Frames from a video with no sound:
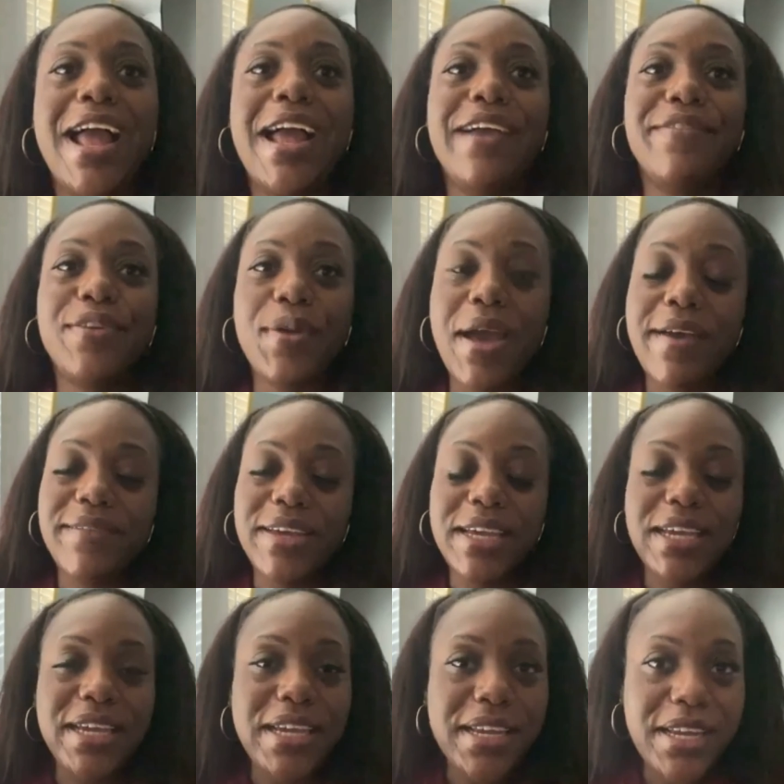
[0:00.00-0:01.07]
If you have
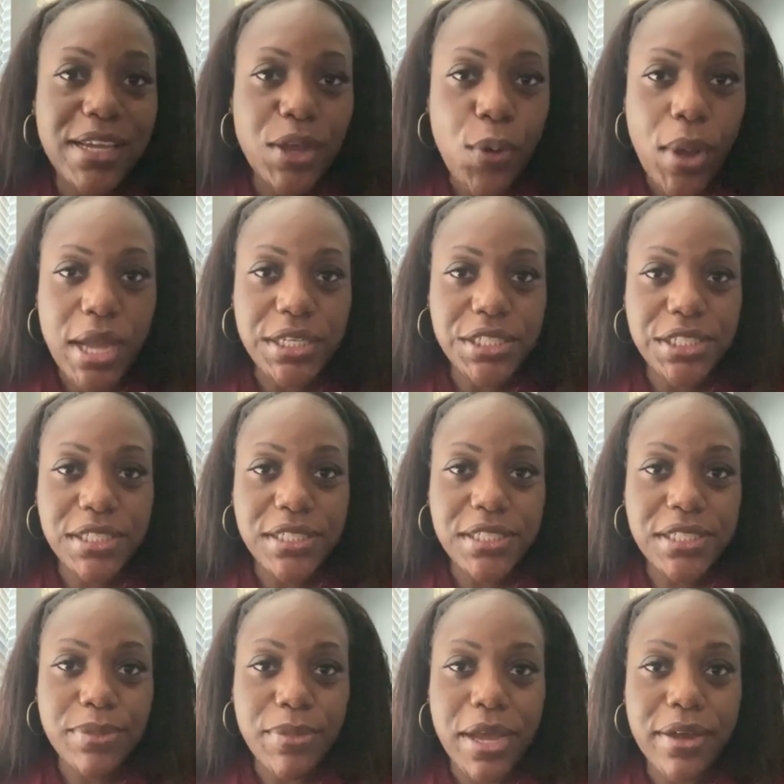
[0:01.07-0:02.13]
any
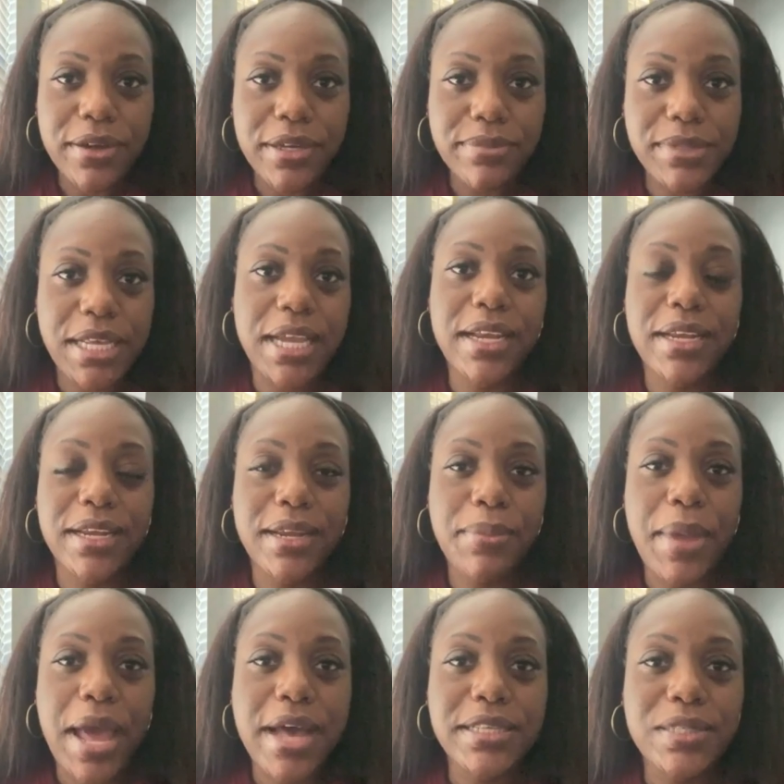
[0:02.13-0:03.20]
questions about obtaining a
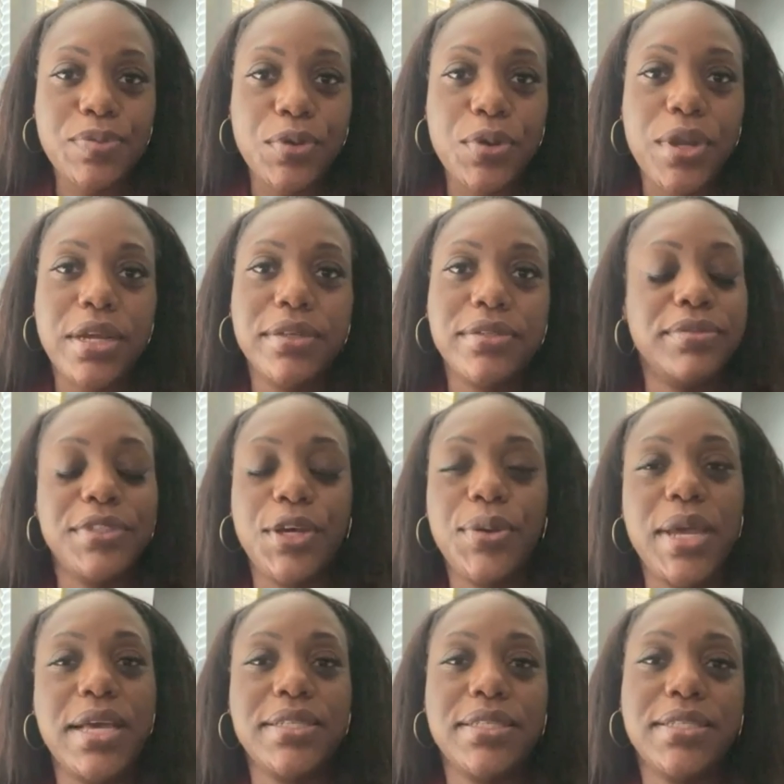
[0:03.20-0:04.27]
passport, don't
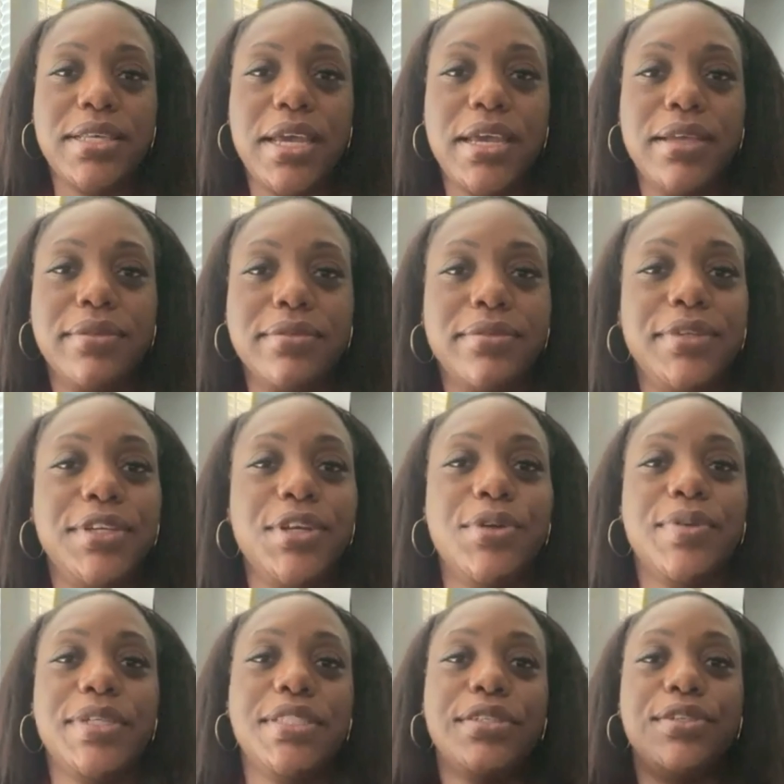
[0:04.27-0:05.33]
hesitate. You know
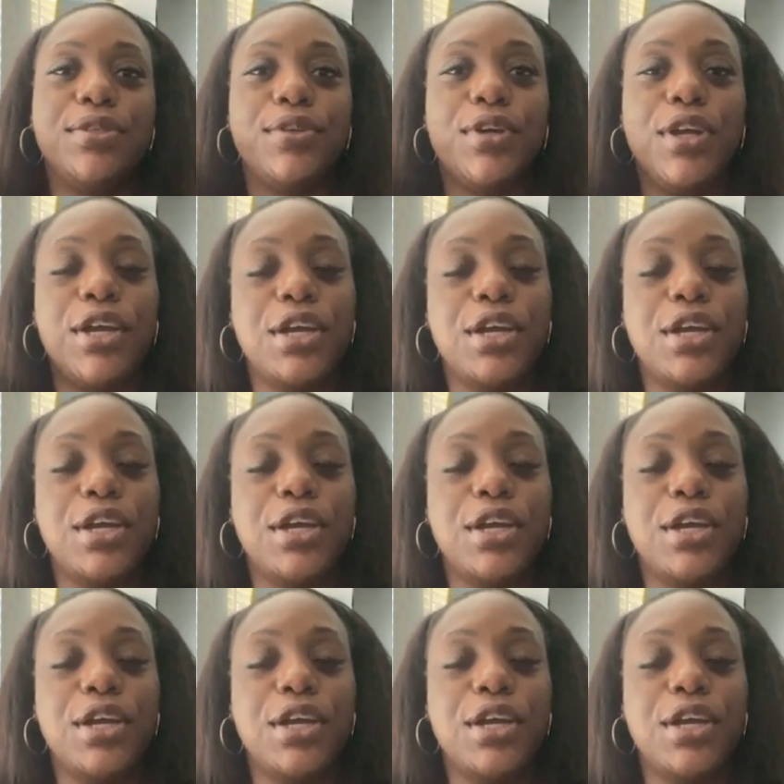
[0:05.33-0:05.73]
what to do.